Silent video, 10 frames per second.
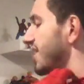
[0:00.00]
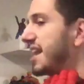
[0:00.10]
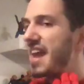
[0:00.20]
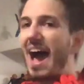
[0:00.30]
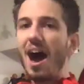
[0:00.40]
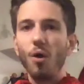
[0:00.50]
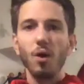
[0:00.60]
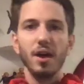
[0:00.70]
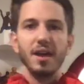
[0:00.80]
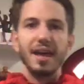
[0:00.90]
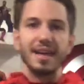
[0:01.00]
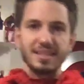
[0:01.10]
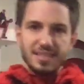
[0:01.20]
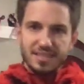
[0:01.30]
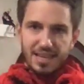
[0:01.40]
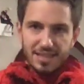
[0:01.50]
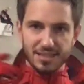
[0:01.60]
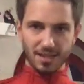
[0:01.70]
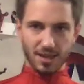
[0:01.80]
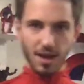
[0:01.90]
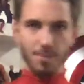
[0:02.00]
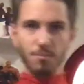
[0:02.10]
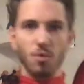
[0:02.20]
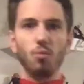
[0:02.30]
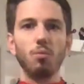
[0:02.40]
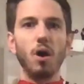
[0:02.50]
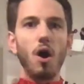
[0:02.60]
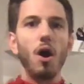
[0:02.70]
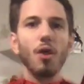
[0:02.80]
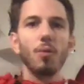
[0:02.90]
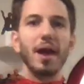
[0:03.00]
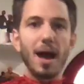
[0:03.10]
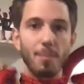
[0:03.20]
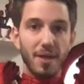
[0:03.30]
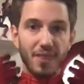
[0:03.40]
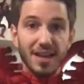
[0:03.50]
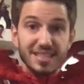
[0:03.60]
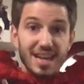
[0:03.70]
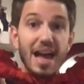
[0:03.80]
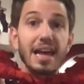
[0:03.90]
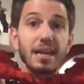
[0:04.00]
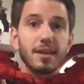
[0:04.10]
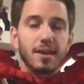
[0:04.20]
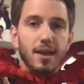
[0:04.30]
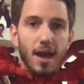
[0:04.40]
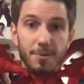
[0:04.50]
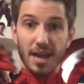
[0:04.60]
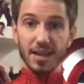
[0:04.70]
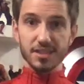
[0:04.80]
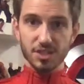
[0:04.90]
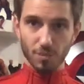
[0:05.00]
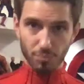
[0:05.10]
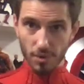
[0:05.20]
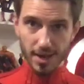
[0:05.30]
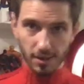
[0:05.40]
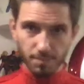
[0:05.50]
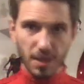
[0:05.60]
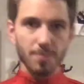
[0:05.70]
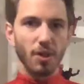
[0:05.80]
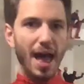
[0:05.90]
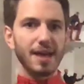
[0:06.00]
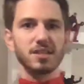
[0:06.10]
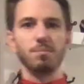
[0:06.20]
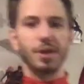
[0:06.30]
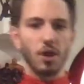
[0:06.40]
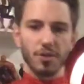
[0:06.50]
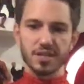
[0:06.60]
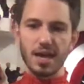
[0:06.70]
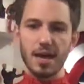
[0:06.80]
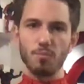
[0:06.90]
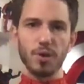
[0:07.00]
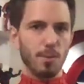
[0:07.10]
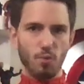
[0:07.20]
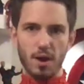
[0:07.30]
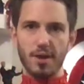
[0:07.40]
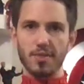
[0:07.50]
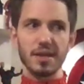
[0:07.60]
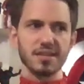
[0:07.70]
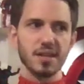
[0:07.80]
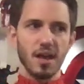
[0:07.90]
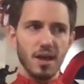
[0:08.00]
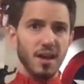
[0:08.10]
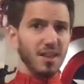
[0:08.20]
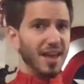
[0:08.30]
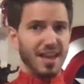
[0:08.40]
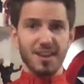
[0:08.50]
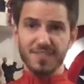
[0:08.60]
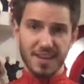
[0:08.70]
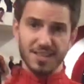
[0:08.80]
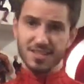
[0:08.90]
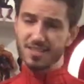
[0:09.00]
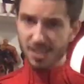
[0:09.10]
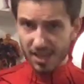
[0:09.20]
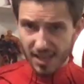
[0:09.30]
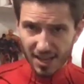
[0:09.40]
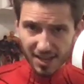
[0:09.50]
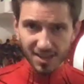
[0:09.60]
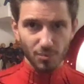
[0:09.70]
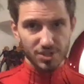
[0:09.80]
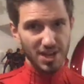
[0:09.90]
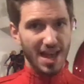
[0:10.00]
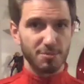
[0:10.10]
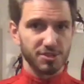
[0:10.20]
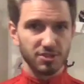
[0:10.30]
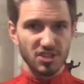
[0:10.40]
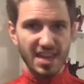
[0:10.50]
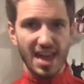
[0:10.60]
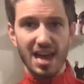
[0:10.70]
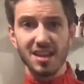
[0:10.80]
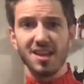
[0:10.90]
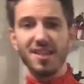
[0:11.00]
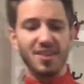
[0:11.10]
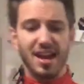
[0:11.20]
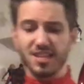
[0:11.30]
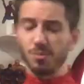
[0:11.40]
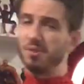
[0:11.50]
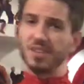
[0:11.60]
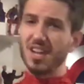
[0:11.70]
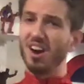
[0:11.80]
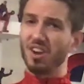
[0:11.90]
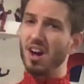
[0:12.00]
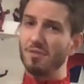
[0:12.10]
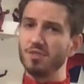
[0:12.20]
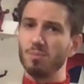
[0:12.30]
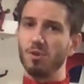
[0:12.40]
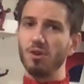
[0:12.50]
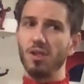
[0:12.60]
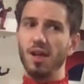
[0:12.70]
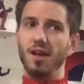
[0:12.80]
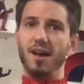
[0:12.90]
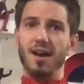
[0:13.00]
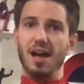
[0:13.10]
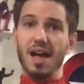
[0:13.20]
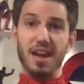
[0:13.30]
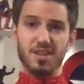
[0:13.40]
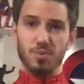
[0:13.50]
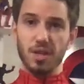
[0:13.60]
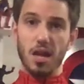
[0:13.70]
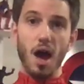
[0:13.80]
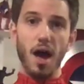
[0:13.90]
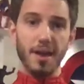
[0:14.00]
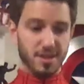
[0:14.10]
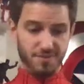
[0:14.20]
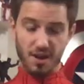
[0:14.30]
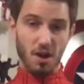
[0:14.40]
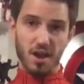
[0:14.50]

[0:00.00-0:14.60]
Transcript: that now it sits all the way up, and that's tight. I mean, I can still breathe. People ask me all the time when I'm wearing this, like if I can see in it, which I absolutely can. They ask me if it's uncomfortable, and it's really not. It's very